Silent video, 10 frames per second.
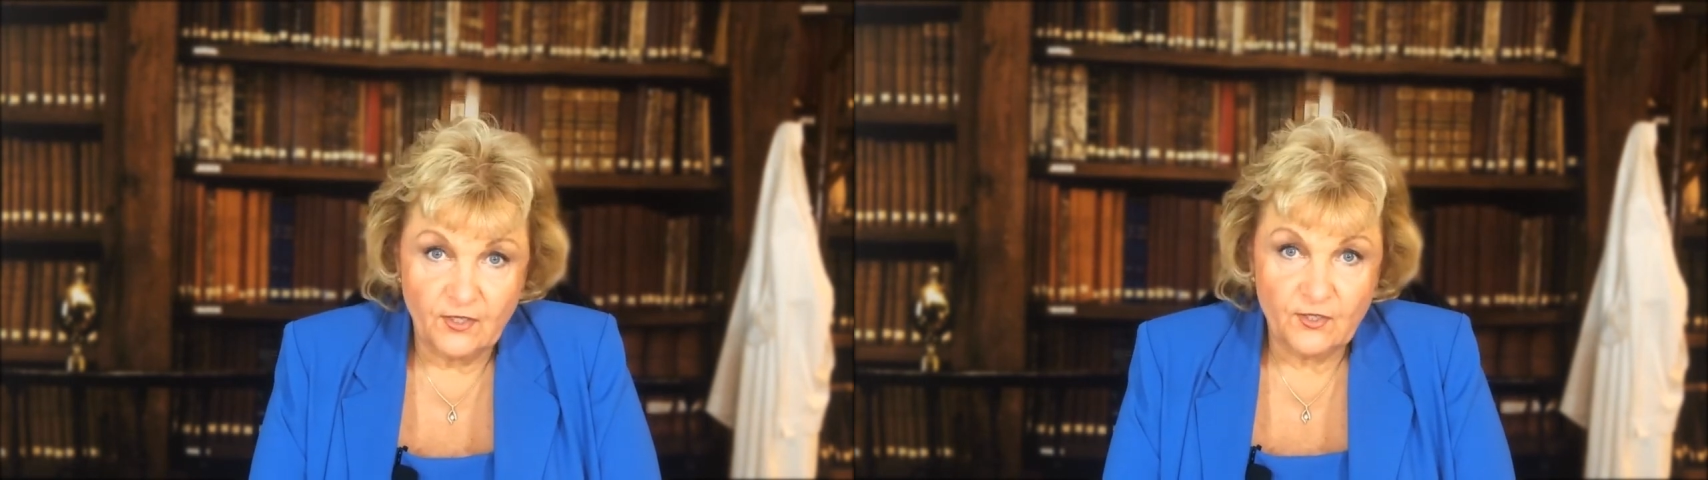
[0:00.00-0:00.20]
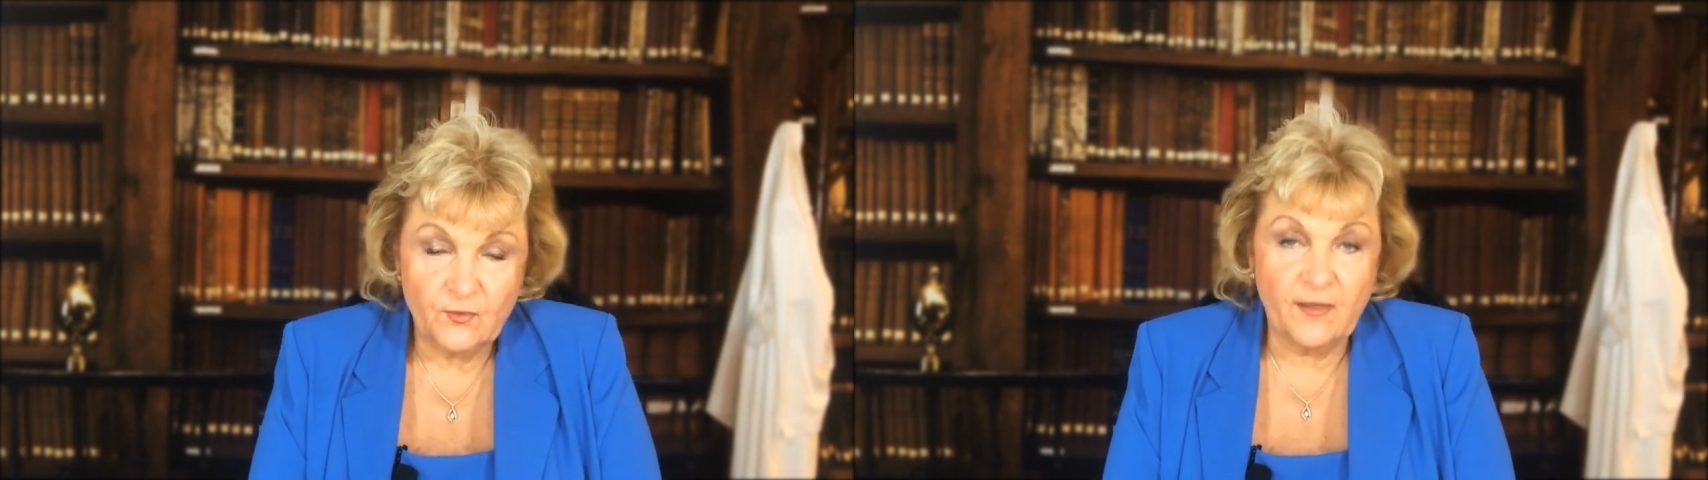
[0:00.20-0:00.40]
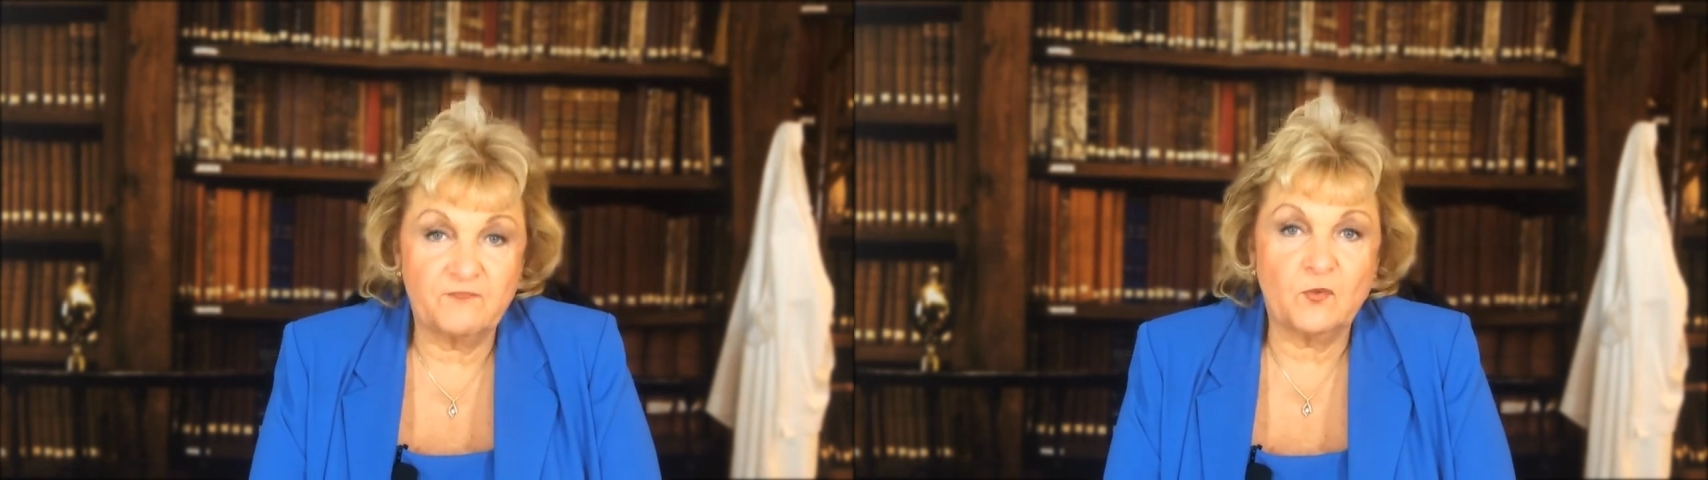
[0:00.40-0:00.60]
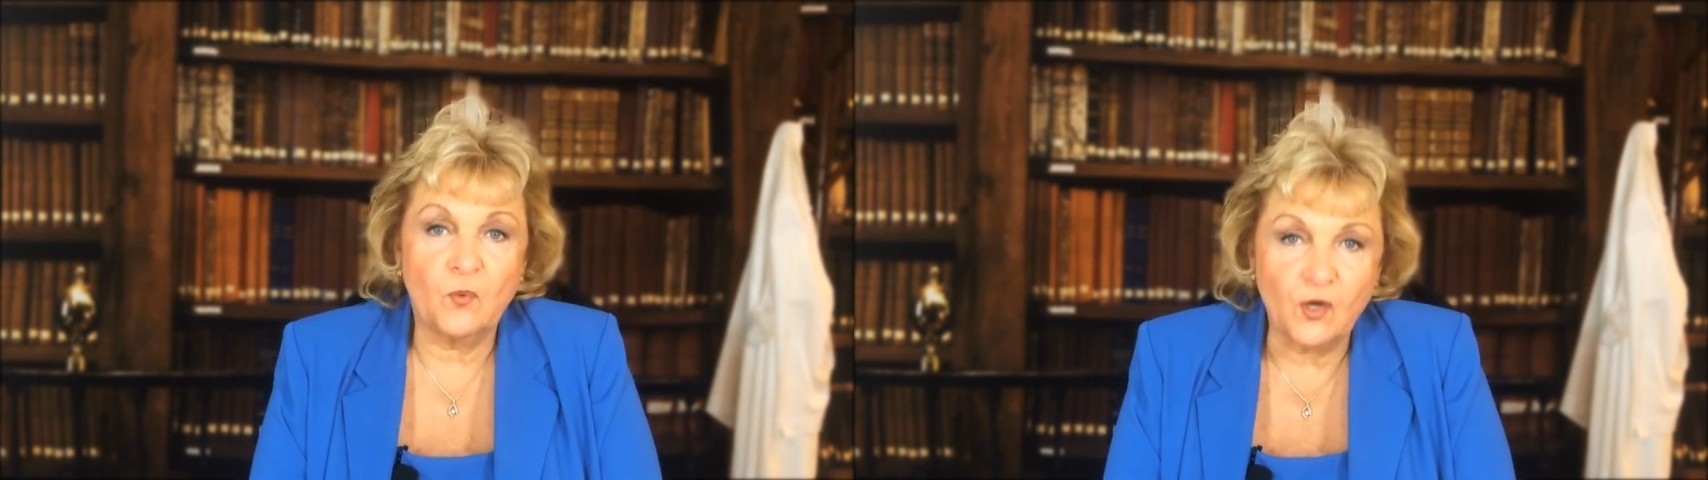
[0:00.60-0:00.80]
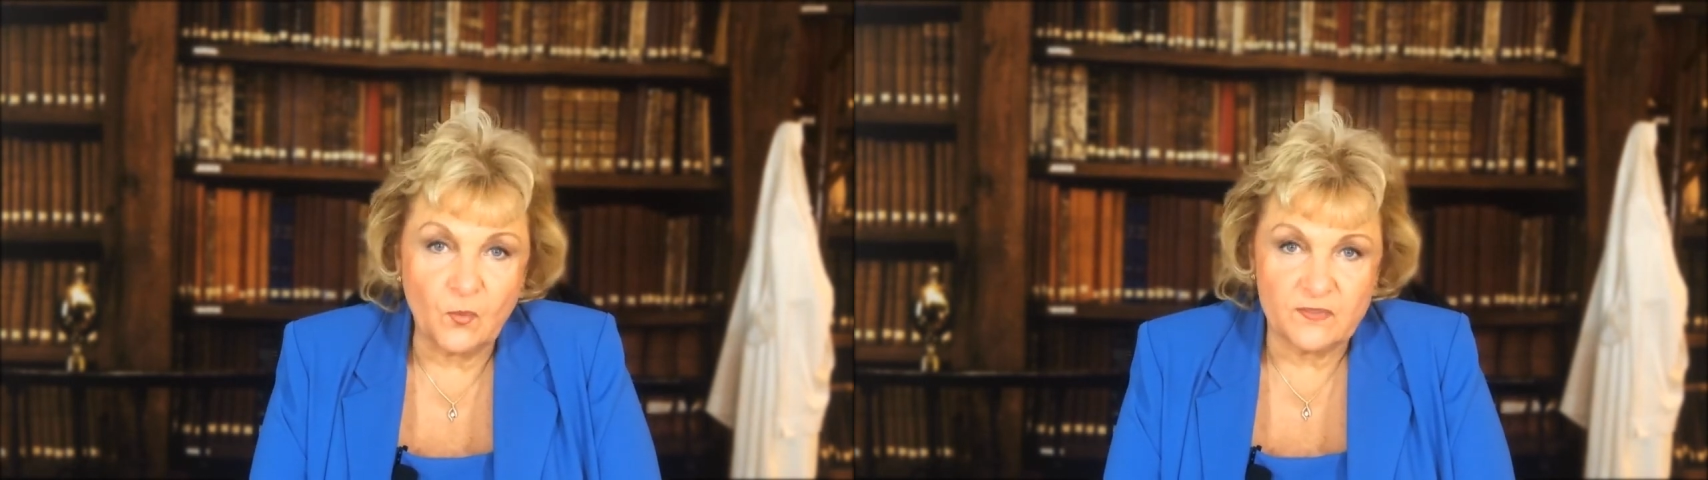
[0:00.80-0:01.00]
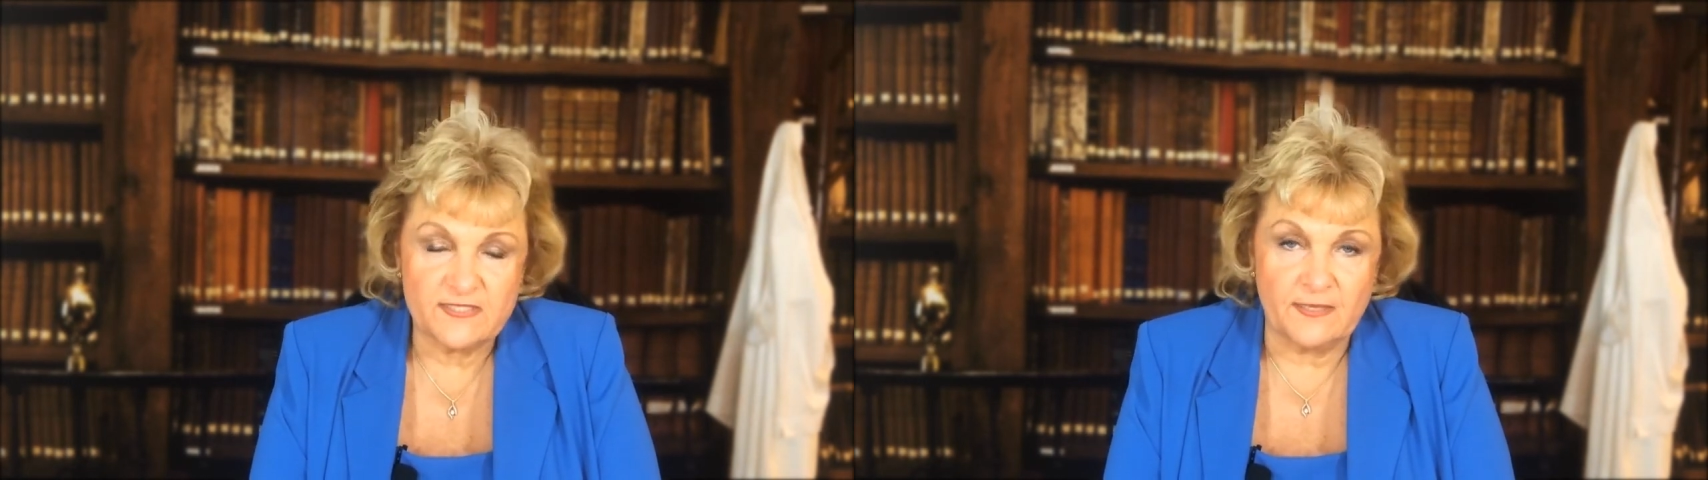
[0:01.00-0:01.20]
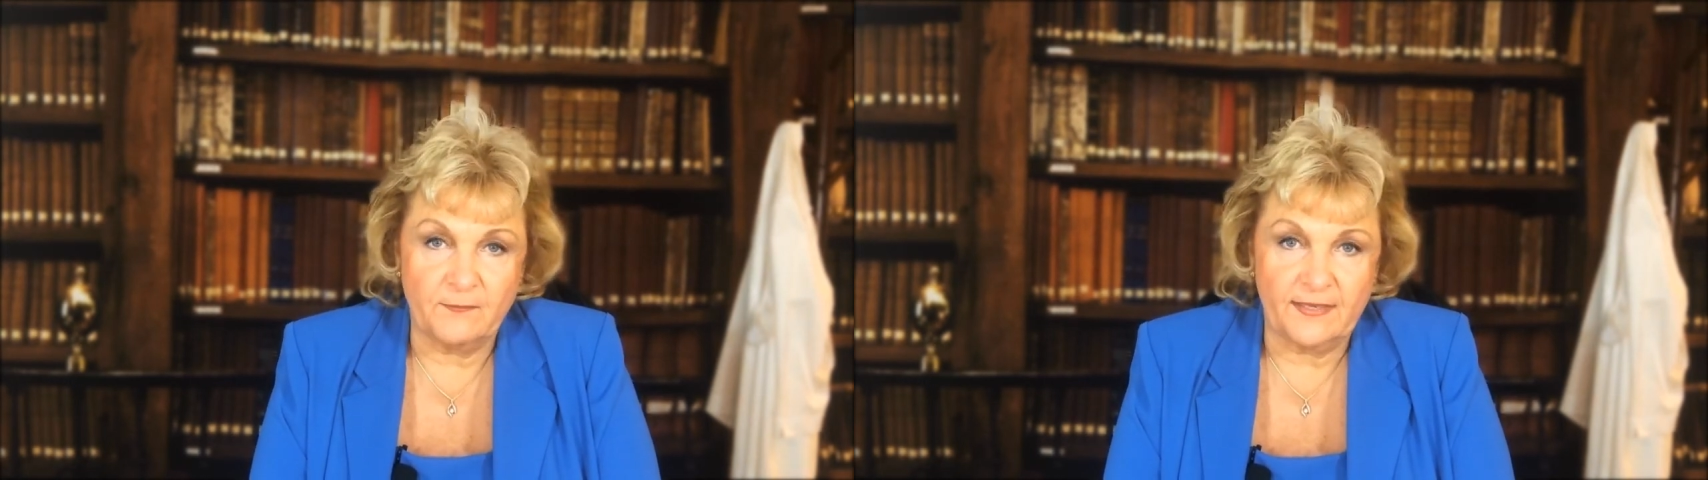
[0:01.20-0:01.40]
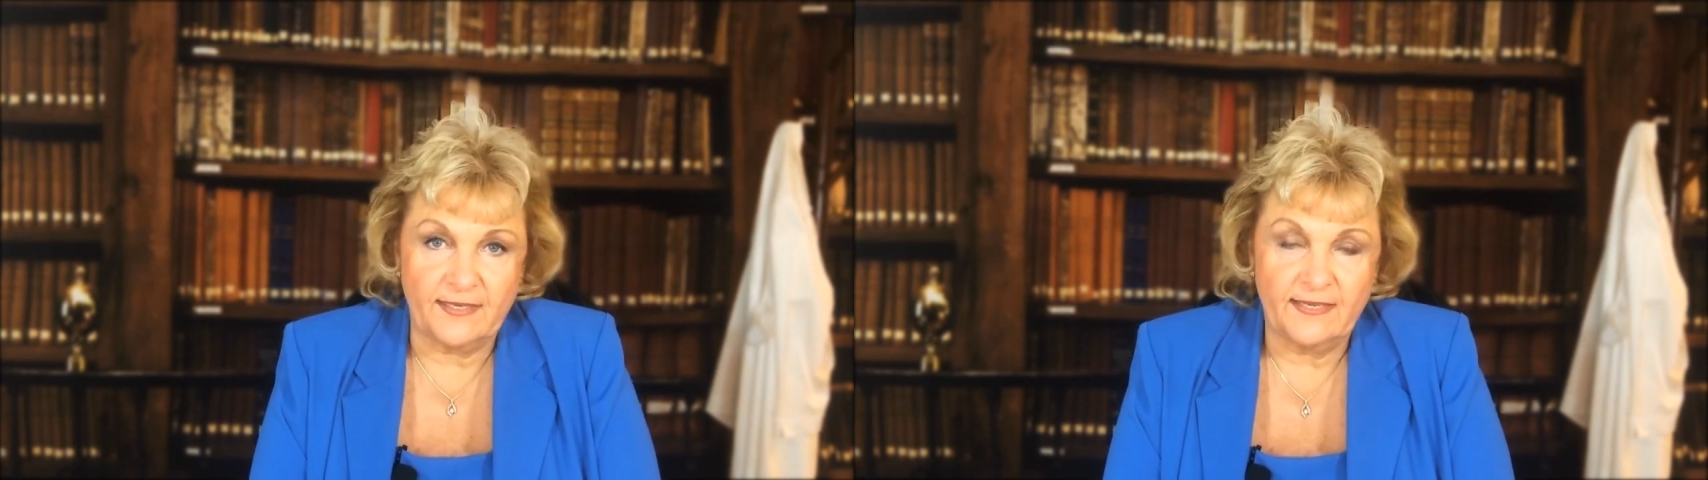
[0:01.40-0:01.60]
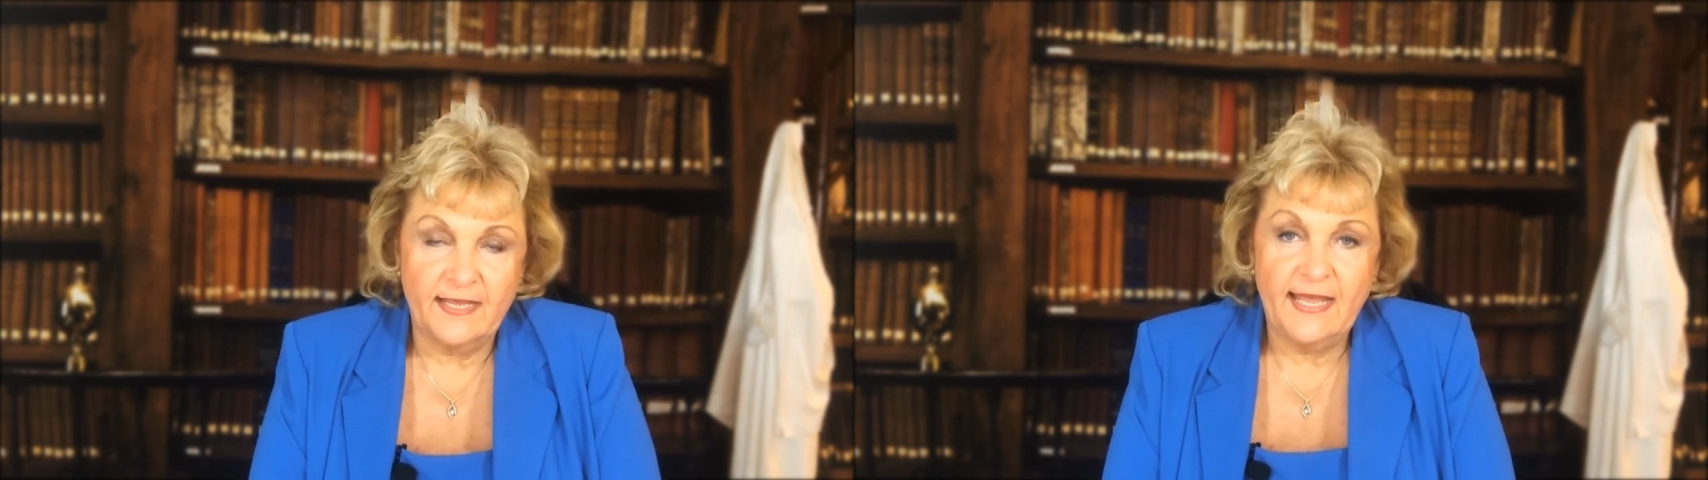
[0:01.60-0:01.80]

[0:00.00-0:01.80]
You have to work with somebody.